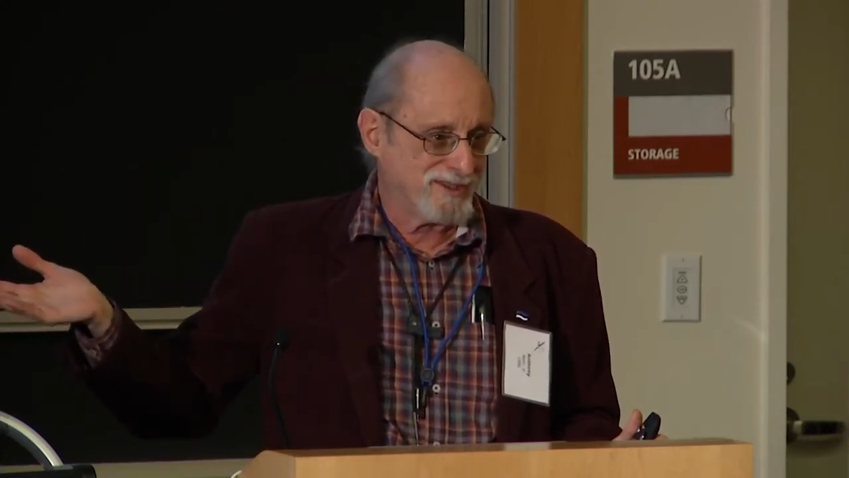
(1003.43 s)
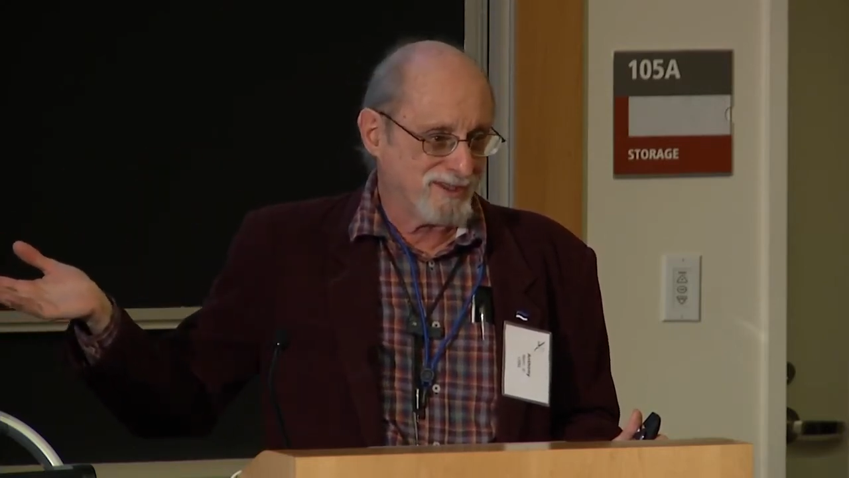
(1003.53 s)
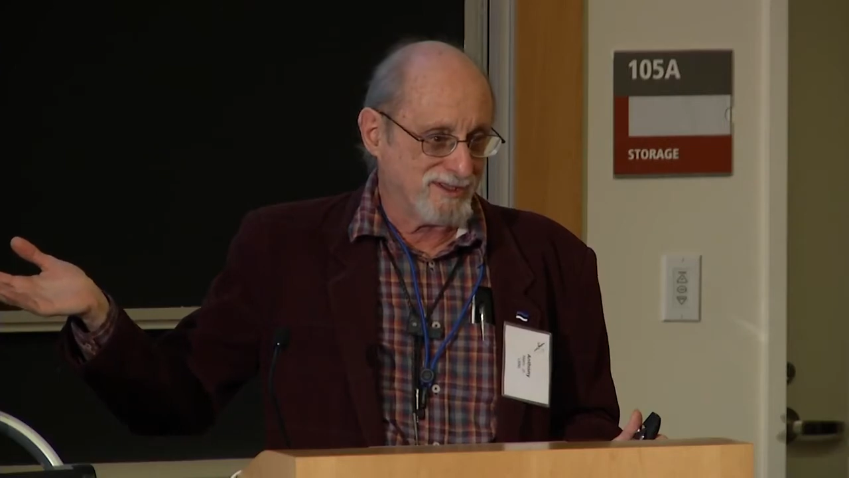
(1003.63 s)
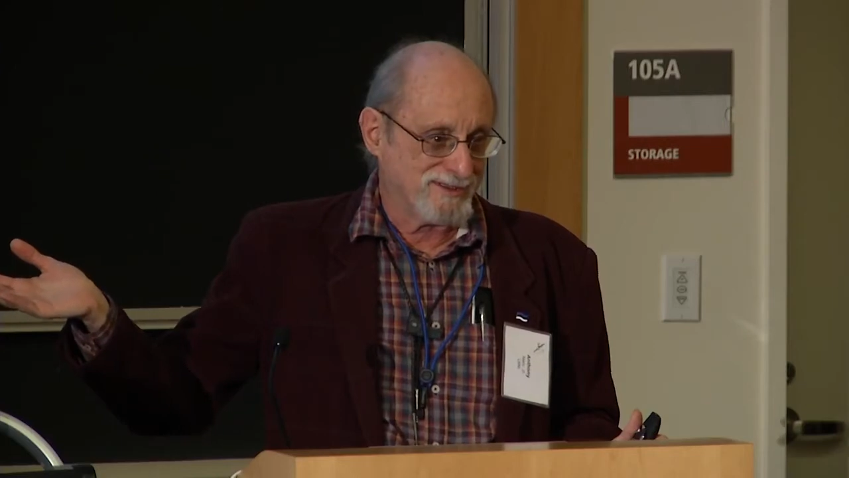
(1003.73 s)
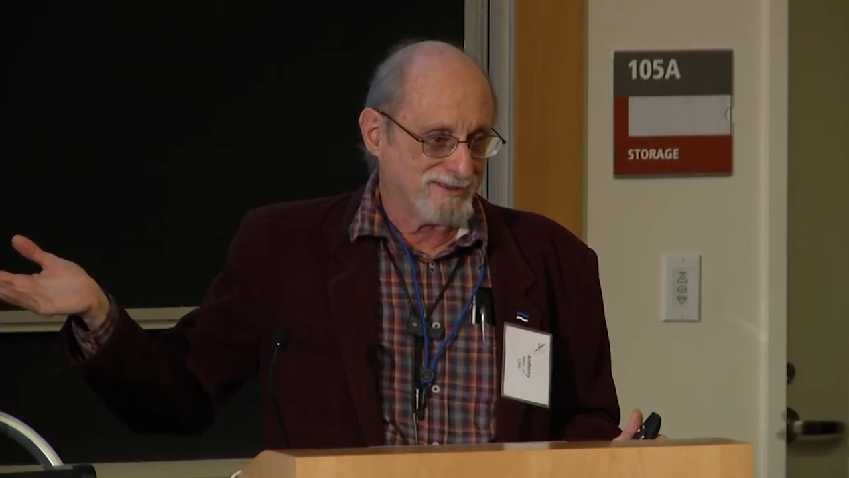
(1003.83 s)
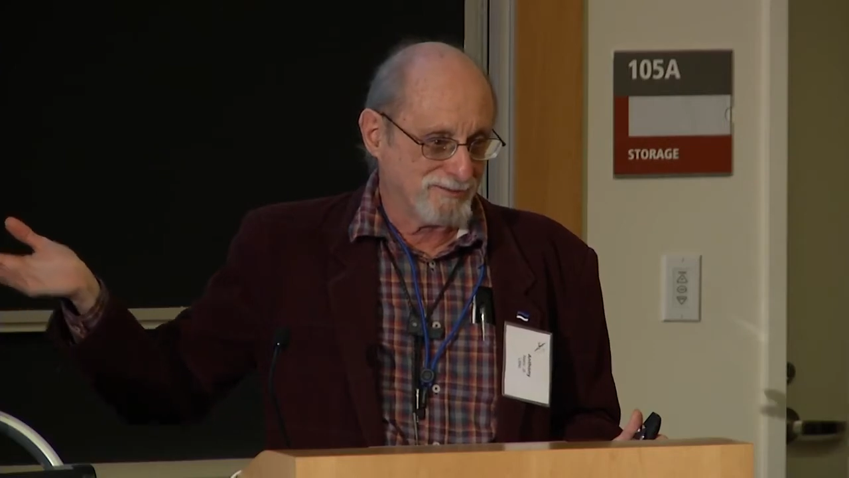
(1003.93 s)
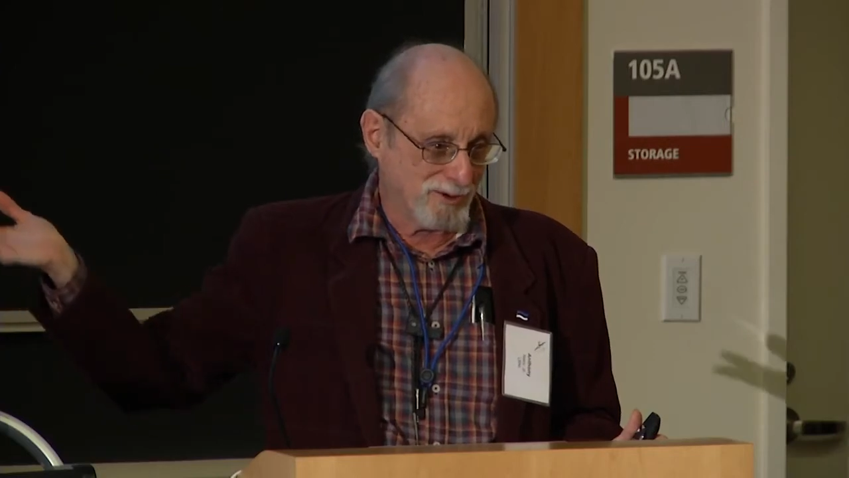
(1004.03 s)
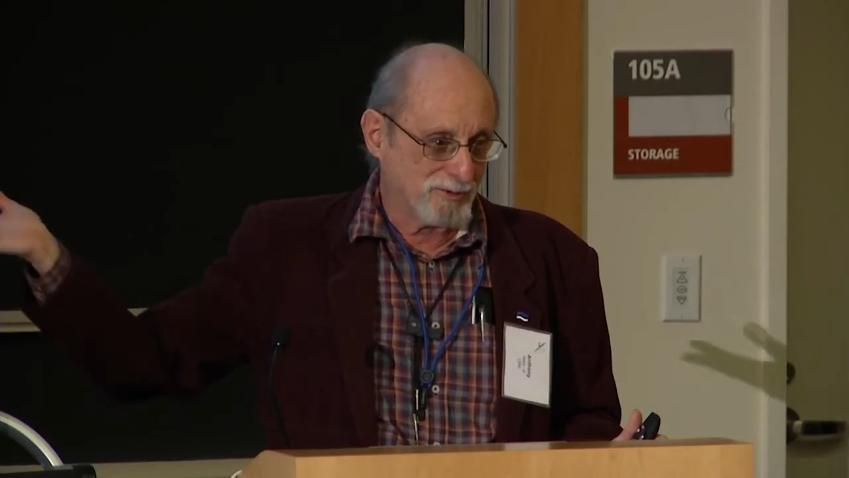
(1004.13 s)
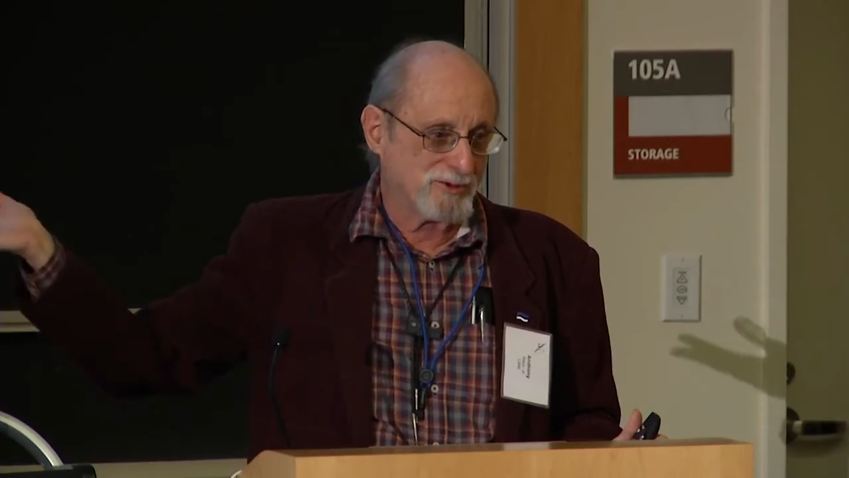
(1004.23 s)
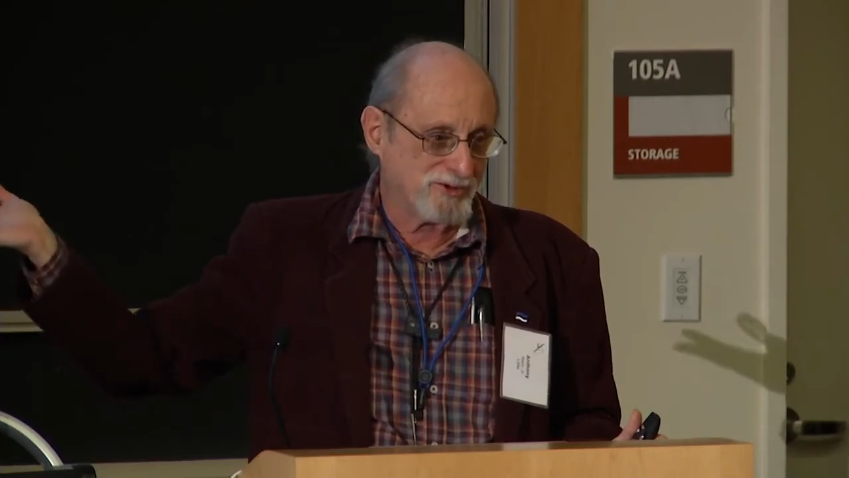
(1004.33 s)

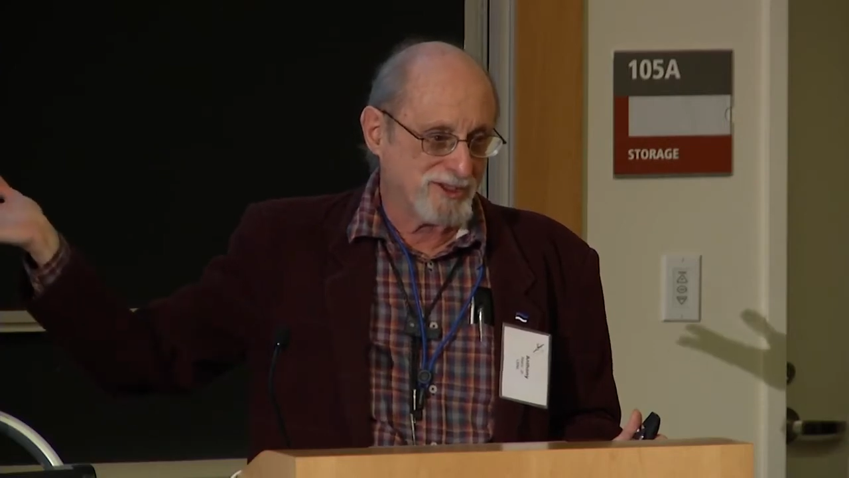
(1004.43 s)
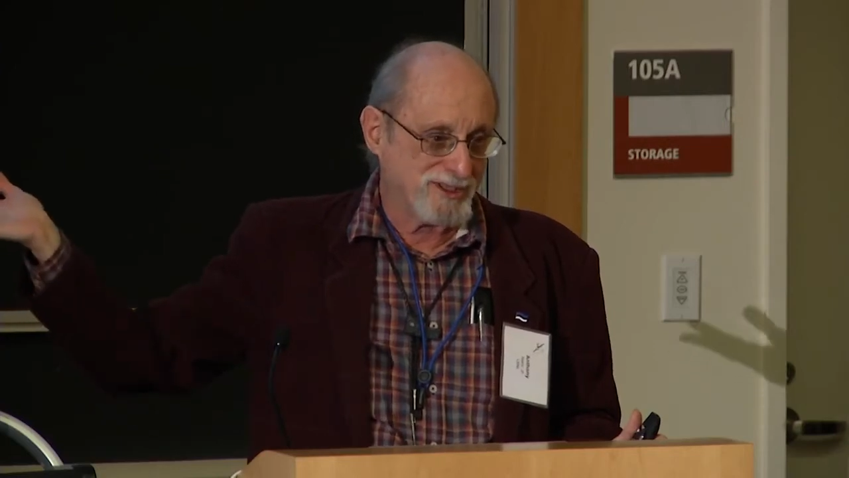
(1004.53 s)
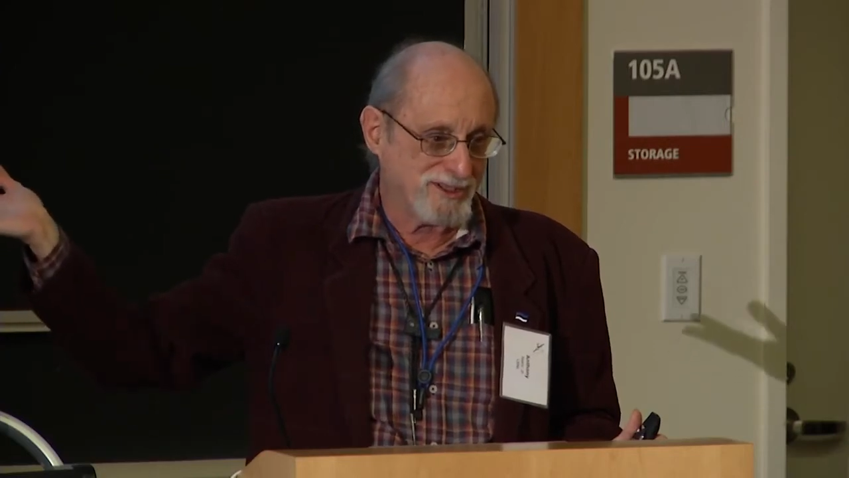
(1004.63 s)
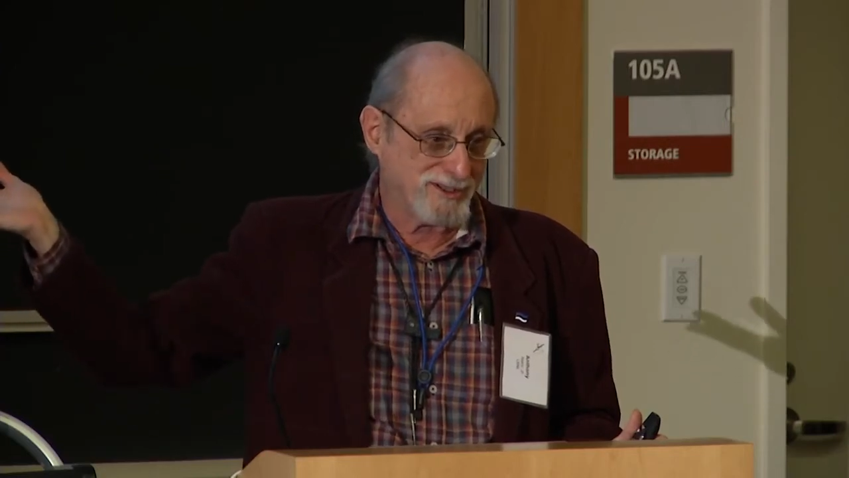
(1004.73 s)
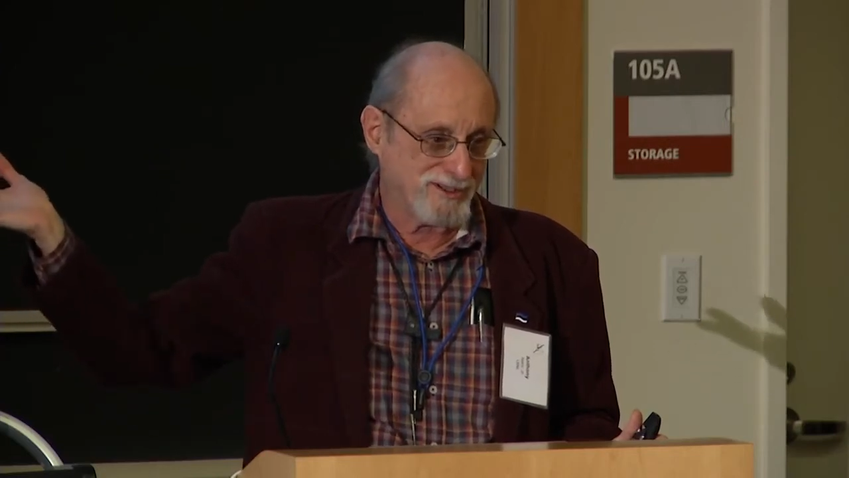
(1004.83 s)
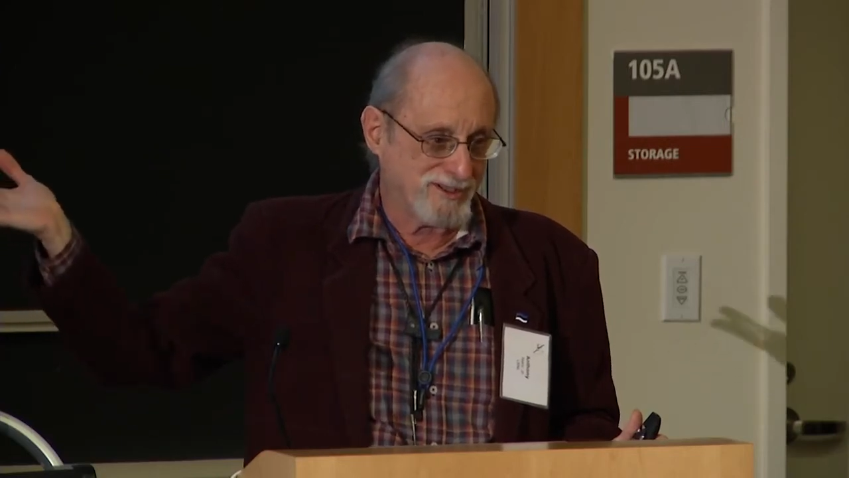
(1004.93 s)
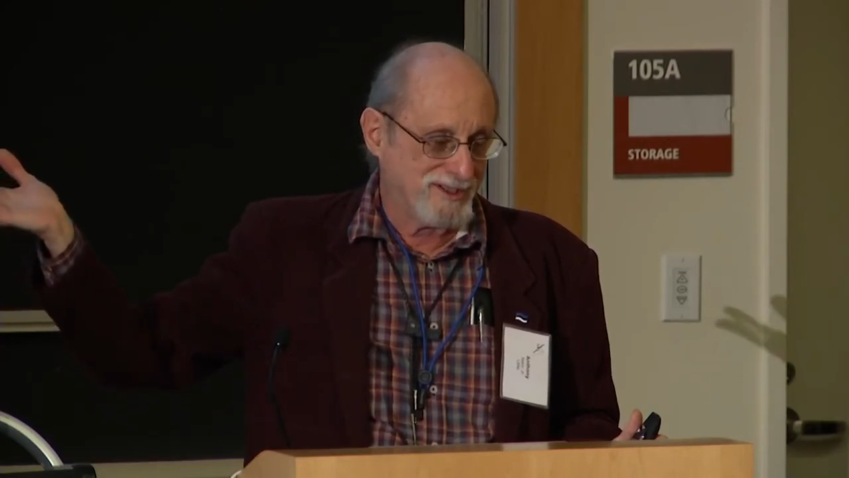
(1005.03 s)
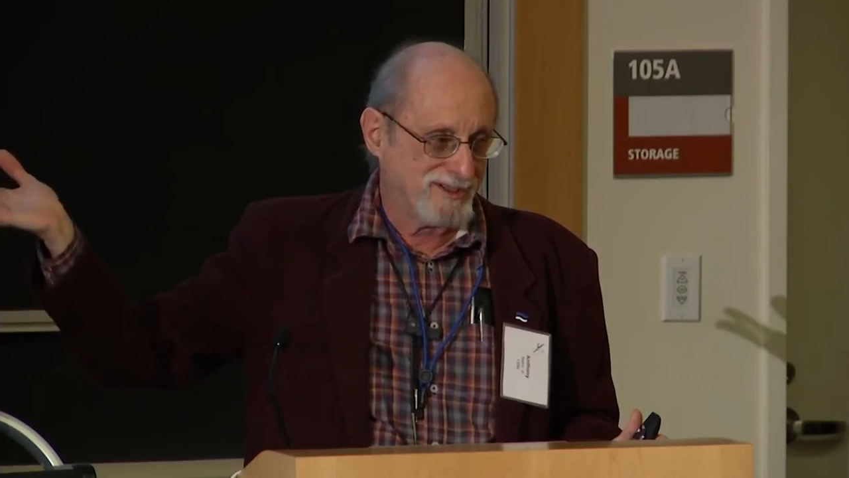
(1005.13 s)
what we've seen here,